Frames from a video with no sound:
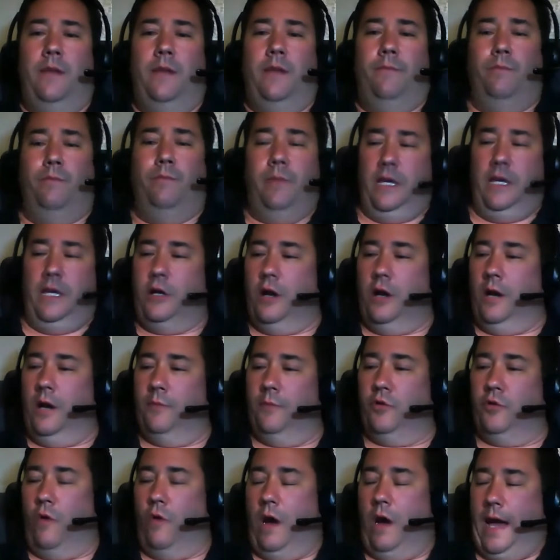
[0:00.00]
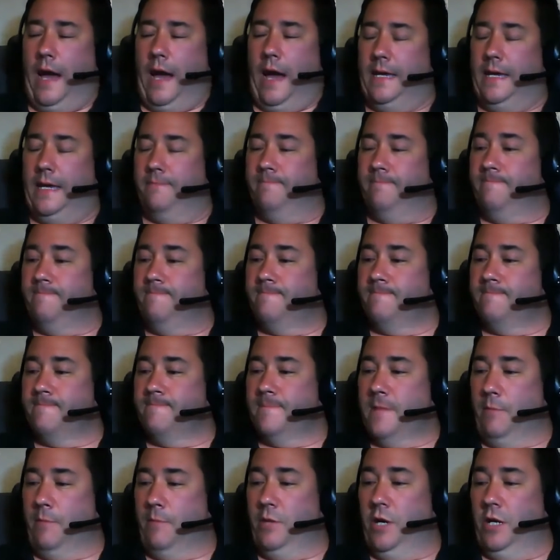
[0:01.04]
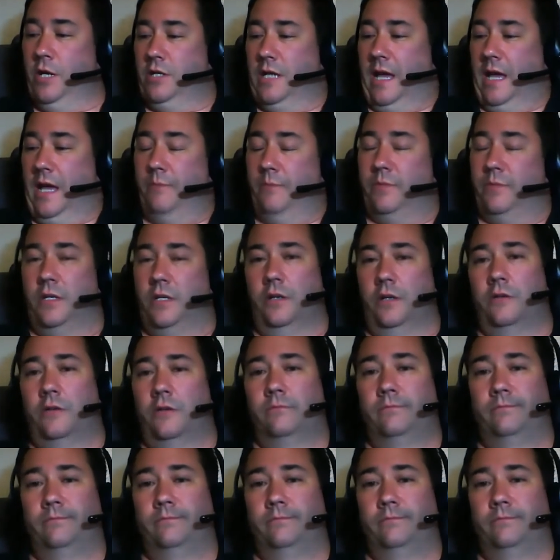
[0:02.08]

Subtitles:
to be quiet. I'm going to attempt to.